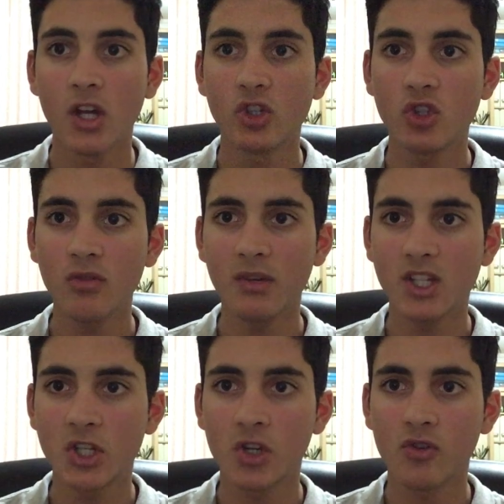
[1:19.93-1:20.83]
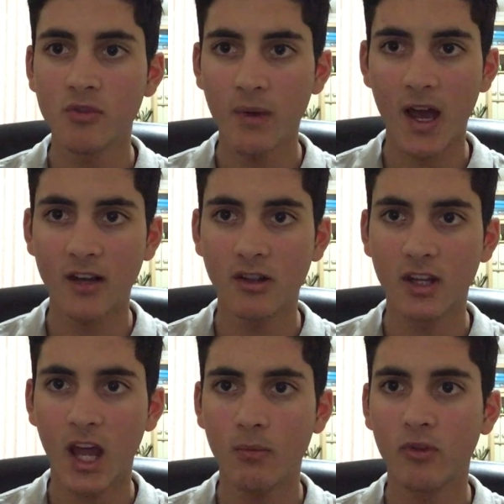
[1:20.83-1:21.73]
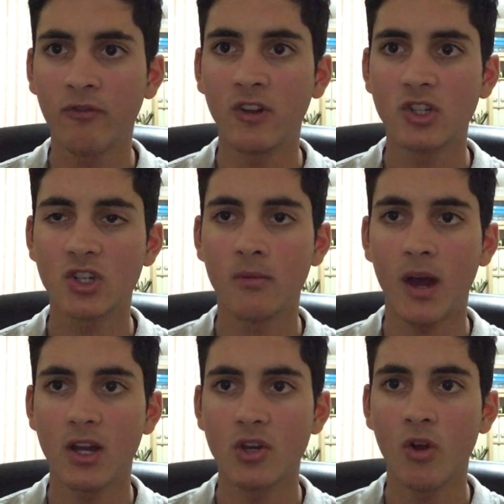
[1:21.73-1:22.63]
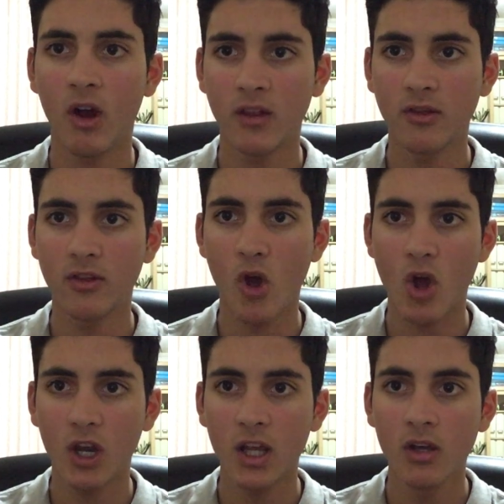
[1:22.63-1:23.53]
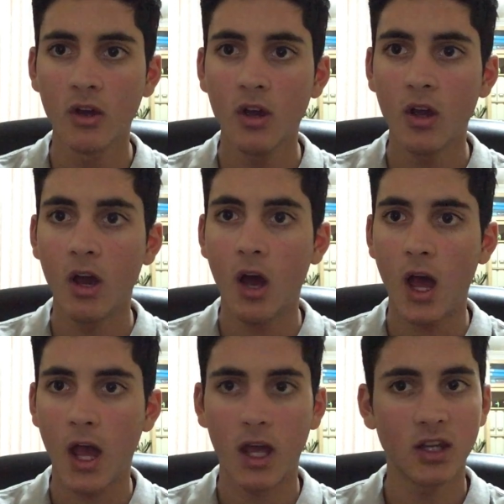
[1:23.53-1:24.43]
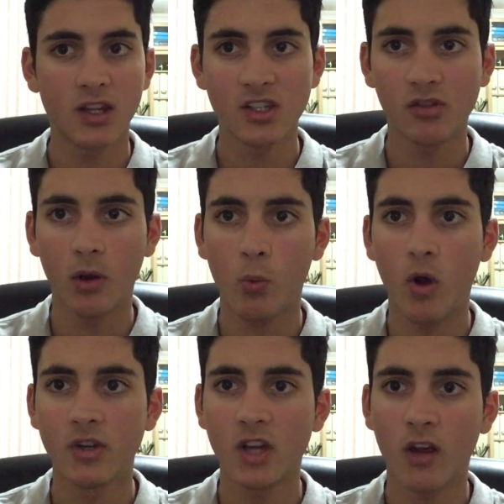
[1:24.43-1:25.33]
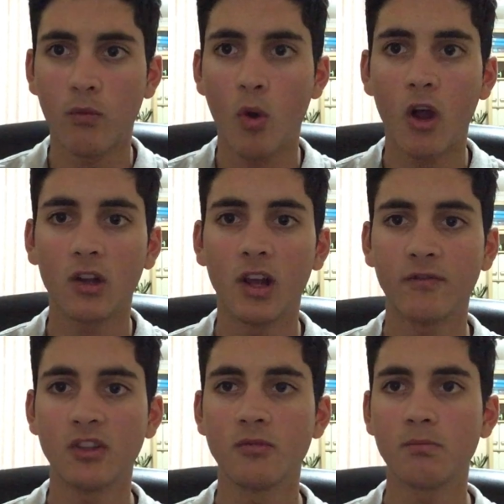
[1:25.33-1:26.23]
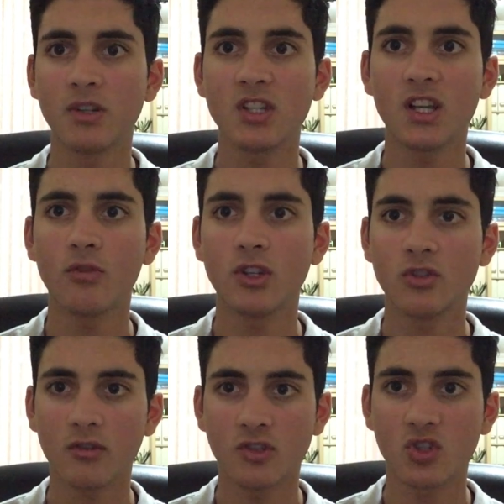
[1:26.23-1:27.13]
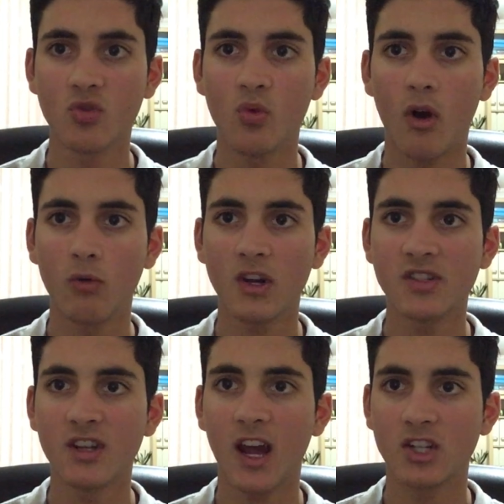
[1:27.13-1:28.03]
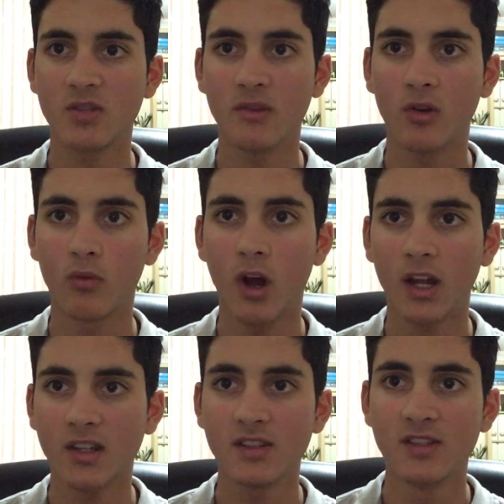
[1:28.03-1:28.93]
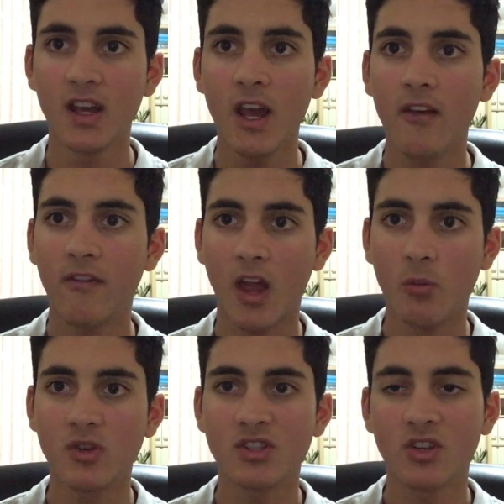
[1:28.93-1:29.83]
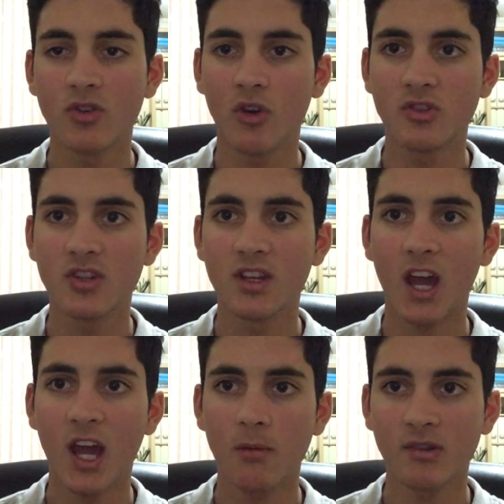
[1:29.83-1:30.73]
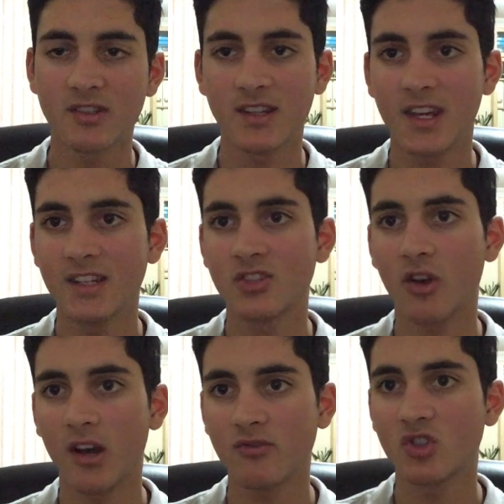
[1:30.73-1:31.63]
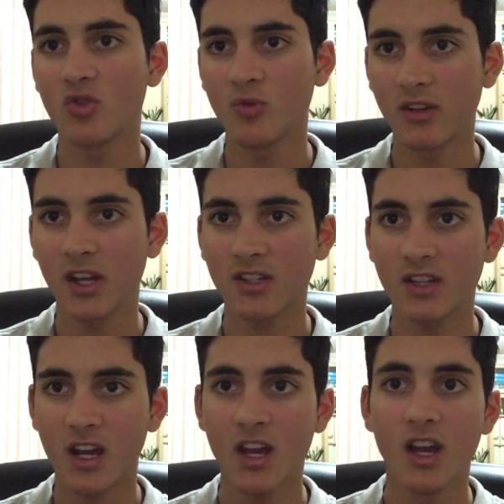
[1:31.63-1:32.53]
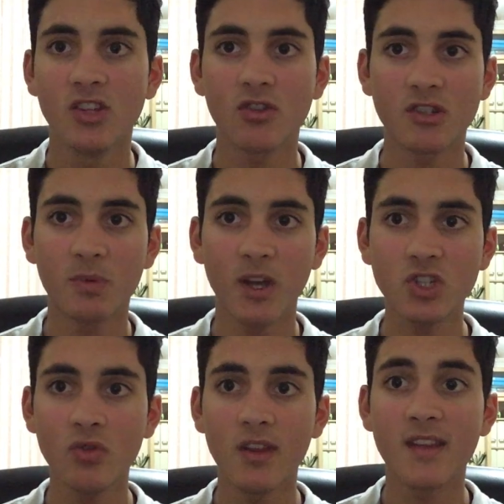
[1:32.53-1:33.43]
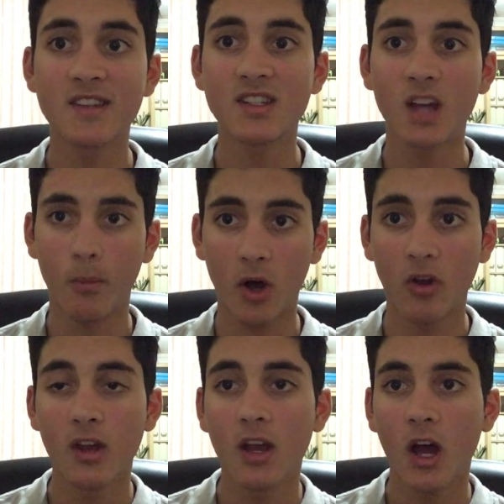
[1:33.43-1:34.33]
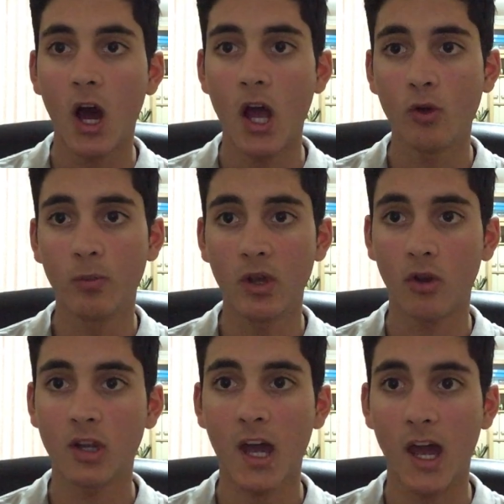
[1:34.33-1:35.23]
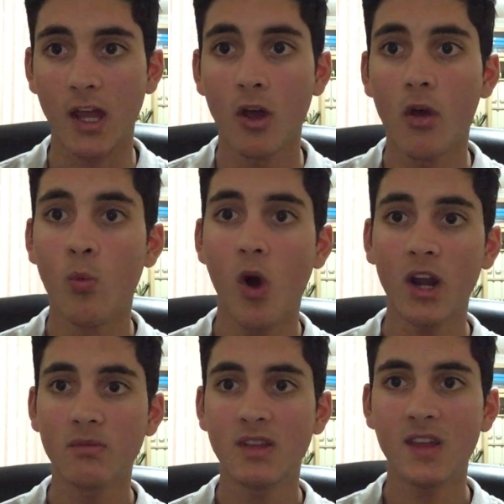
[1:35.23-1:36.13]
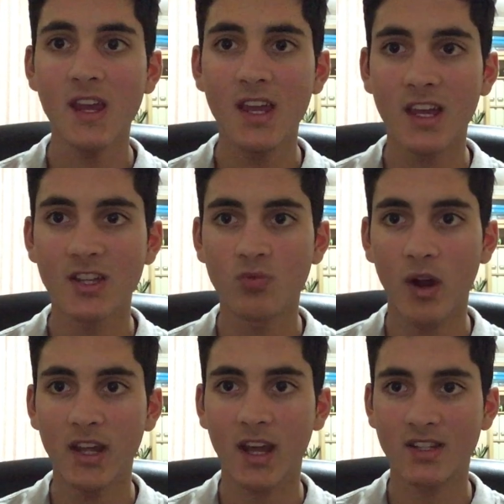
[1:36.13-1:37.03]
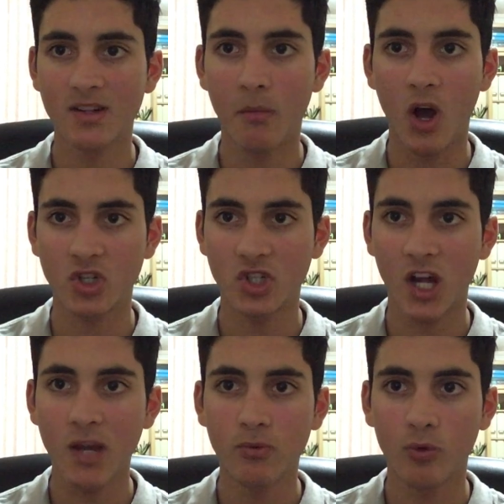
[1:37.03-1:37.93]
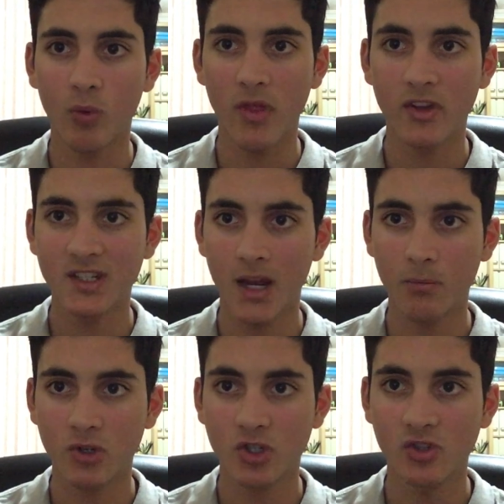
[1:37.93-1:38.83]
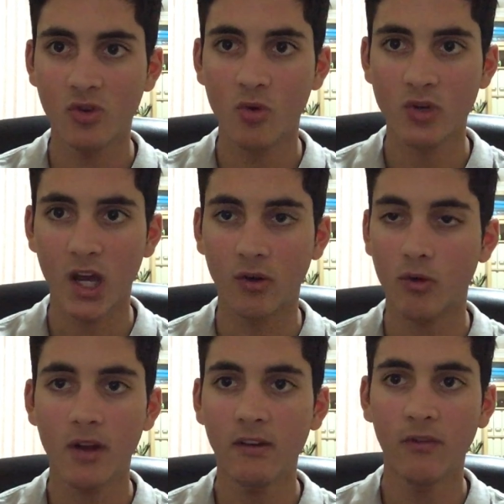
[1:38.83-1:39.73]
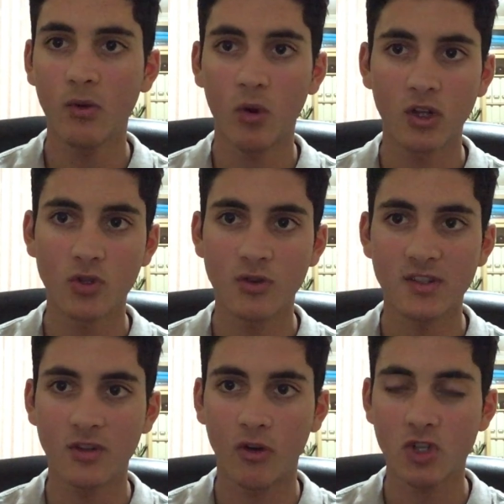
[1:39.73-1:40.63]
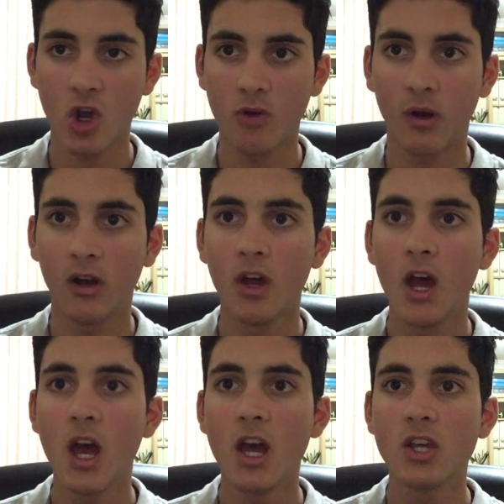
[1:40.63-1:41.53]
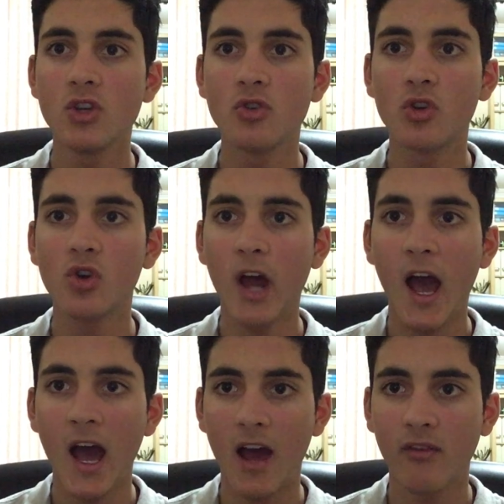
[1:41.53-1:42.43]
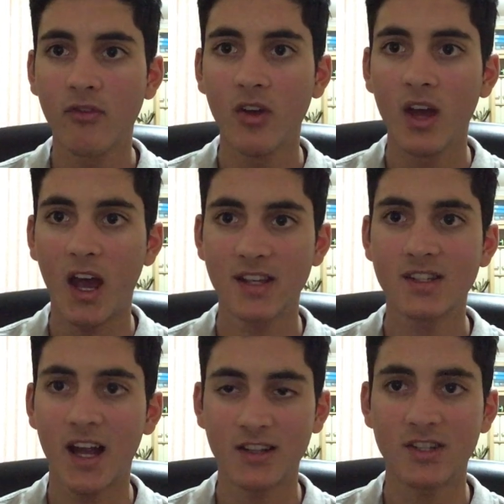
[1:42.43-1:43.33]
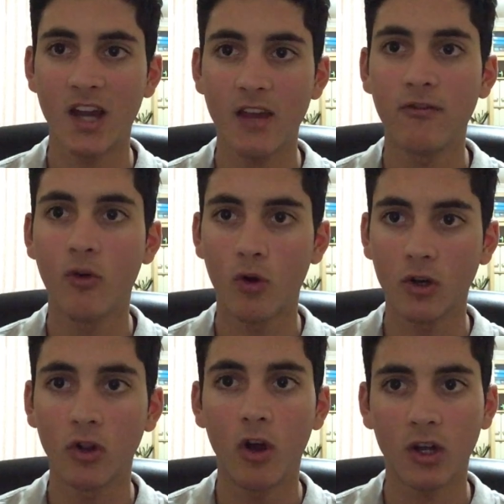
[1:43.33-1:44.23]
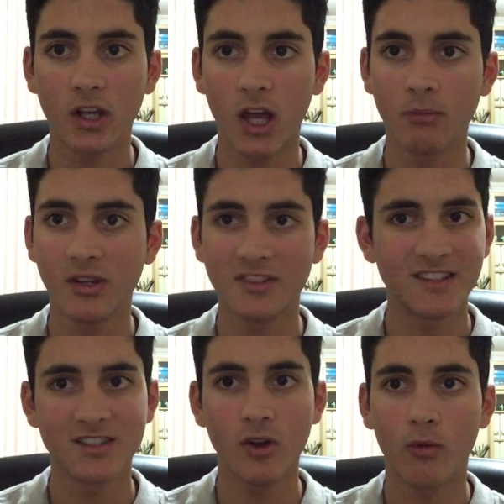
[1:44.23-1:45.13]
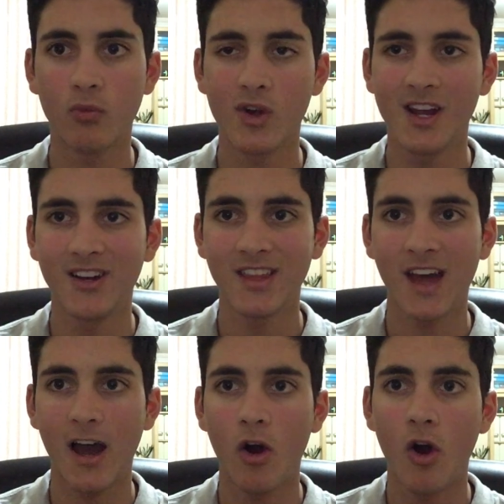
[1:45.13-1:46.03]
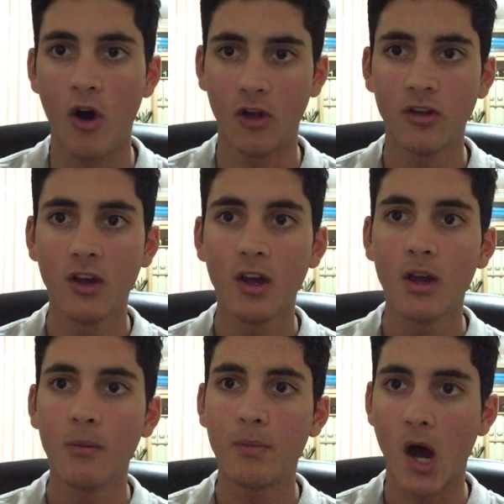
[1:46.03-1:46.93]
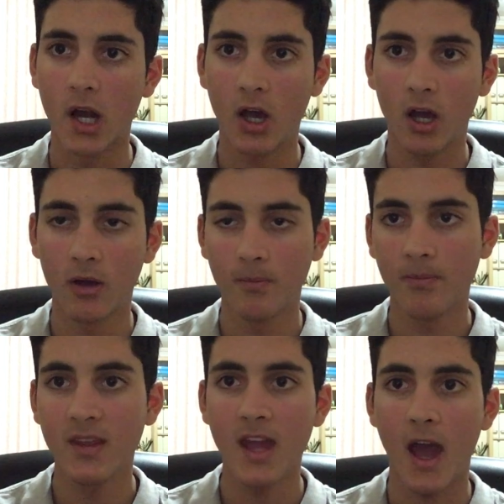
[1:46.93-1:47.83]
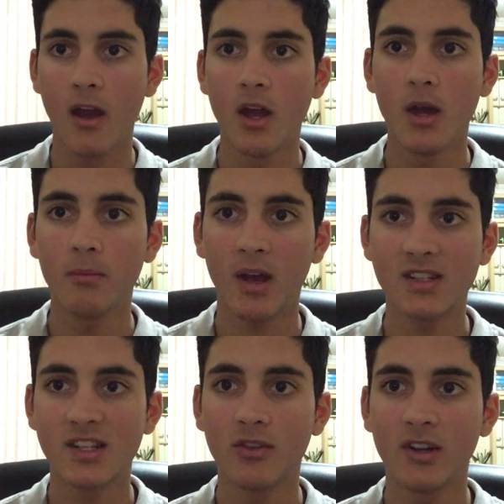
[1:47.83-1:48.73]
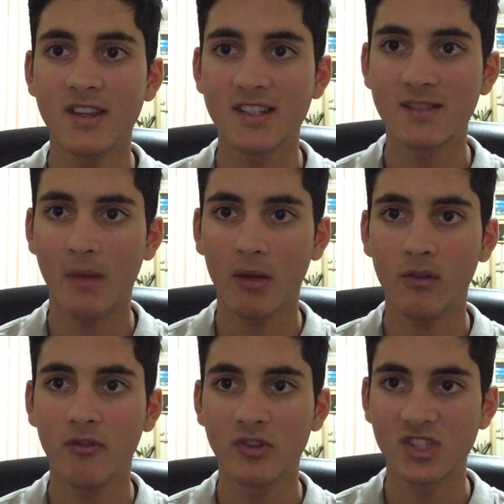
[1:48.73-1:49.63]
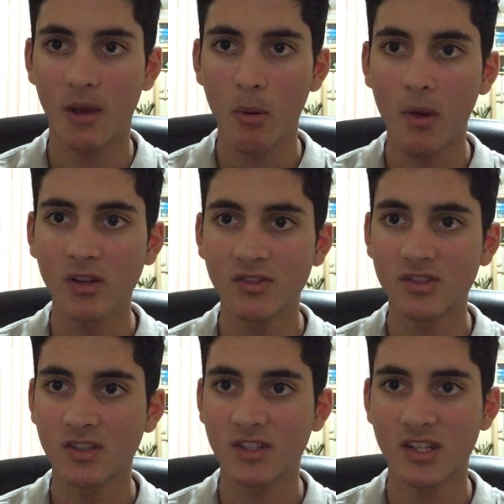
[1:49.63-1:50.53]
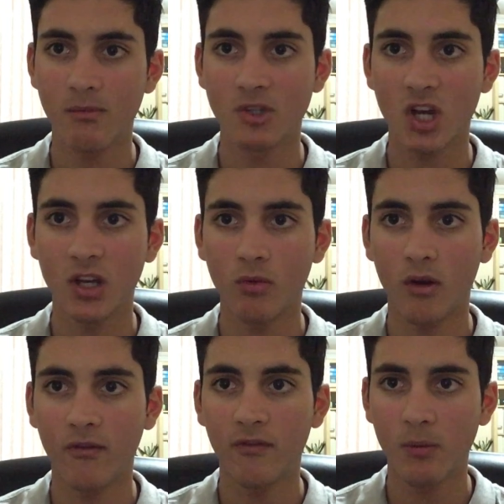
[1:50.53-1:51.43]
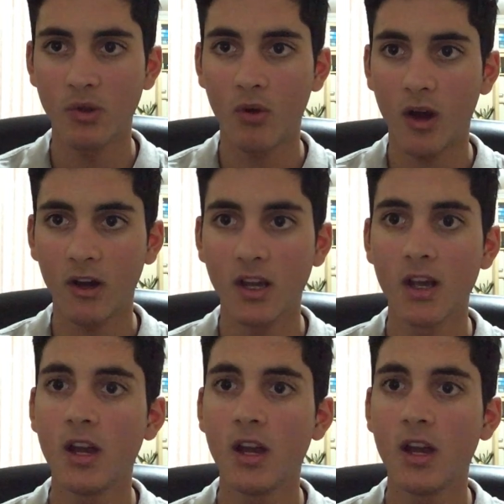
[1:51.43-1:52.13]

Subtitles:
Shouldn't be too bad. The game would finish at about 9:30. And there's only one day of work left. And particularly during the school holidays, it'd actually be alright, because families can go to the game because the kids don't have school the next day. So especially in the summer, it'll be okay. What I'm thinking is when it gets to March and April, when the temperatures cool down, or even if you want to do this in October, you could have a Saturday 4 o'clock game, because it's not really that hot. But, yeah, basically this is mainly for the summer months, December, January, and February.